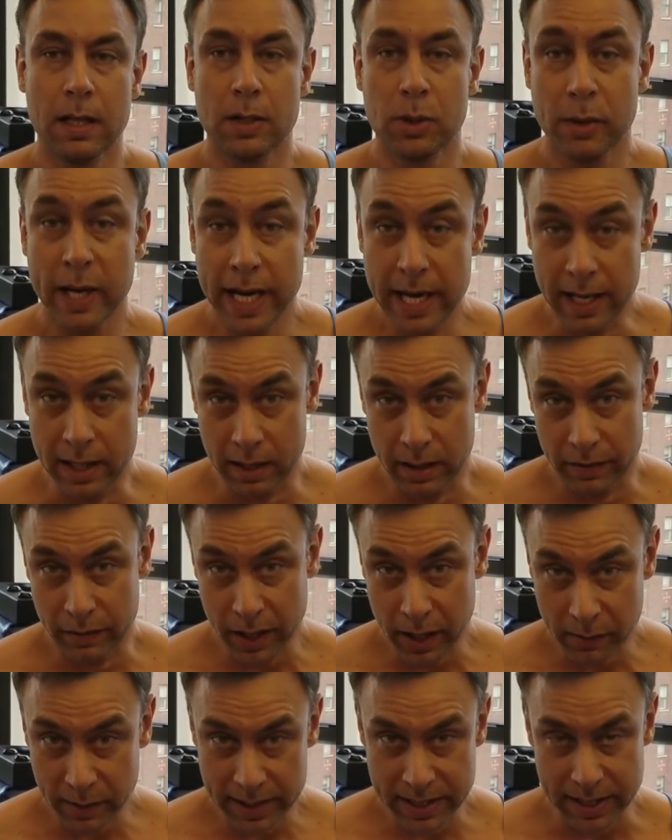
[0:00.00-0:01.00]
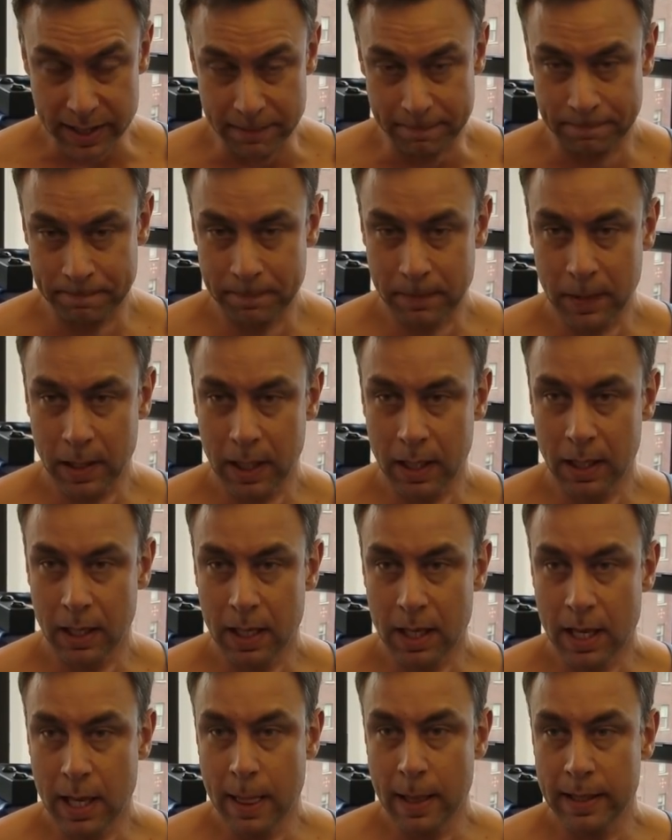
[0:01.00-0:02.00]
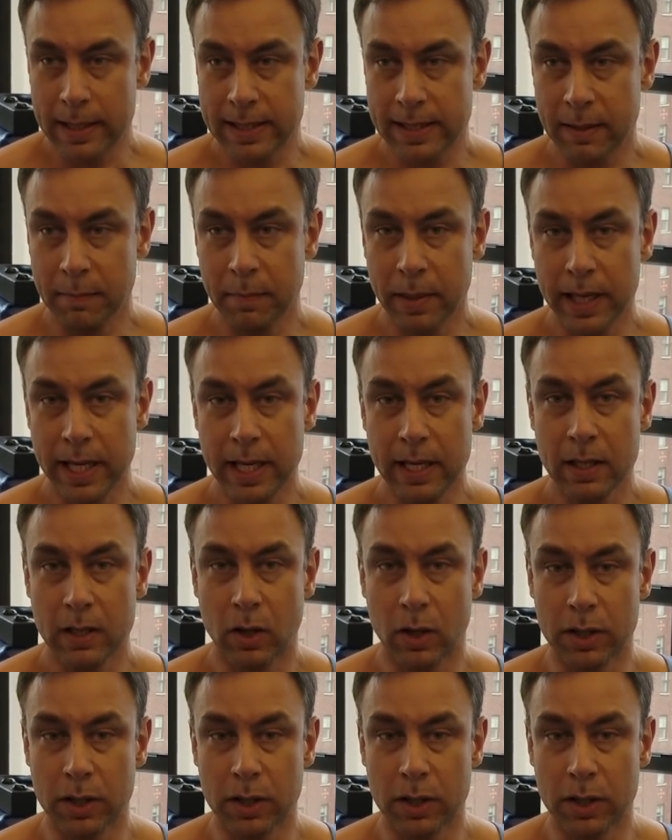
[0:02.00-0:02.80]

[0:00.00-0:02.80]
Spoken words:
Training, frequency. Somebody